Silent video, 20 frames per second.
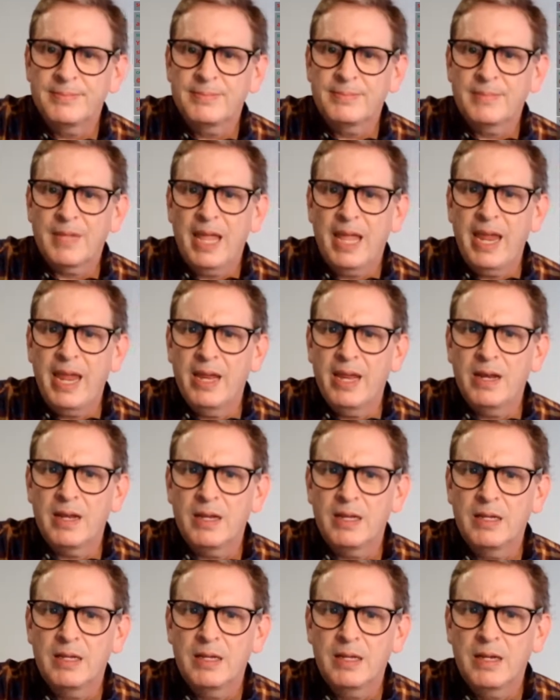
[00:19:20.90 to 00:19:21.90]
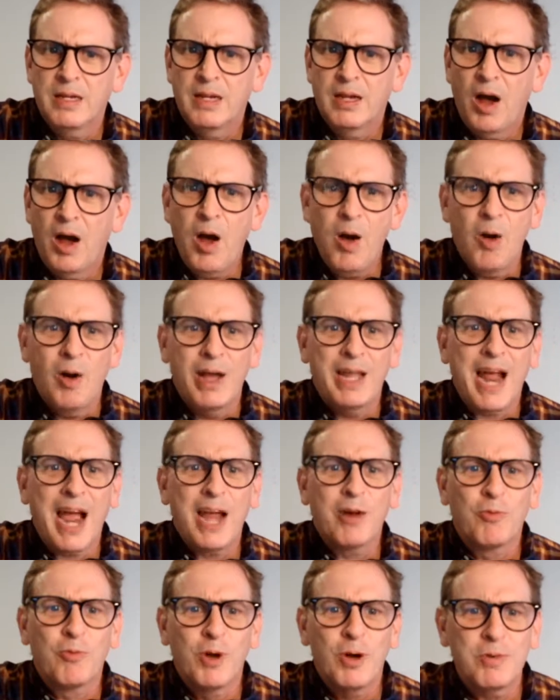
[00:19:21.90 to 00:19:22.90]
And I
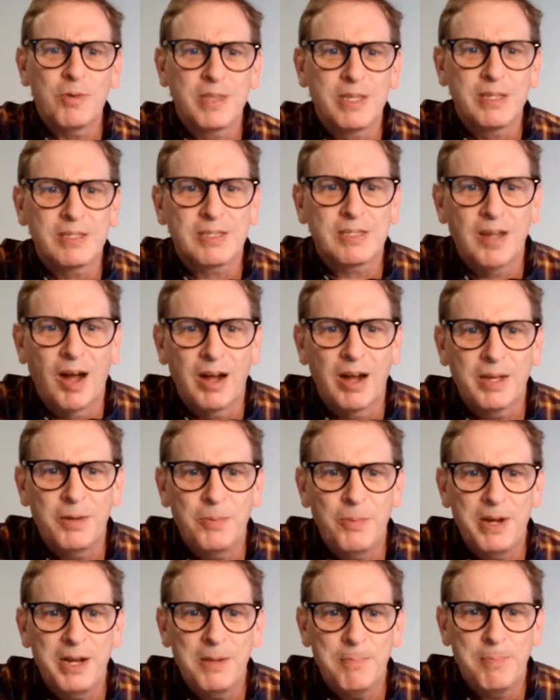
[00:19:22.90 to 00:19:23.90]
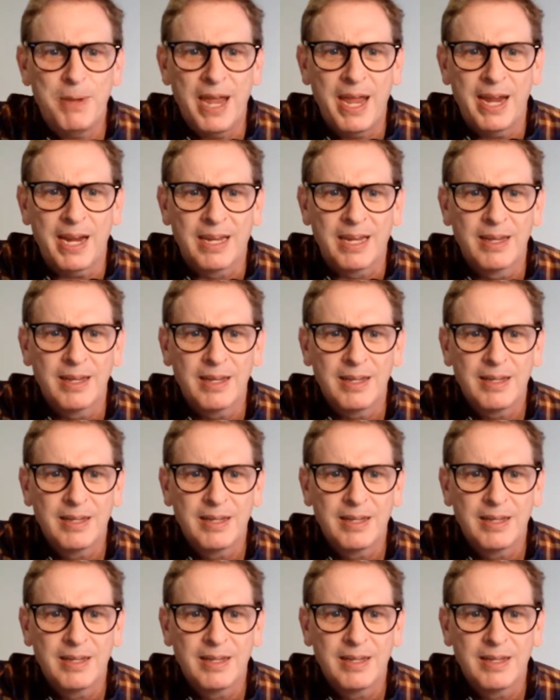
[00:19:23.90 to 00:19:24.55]
wrote this song in Winnipeg.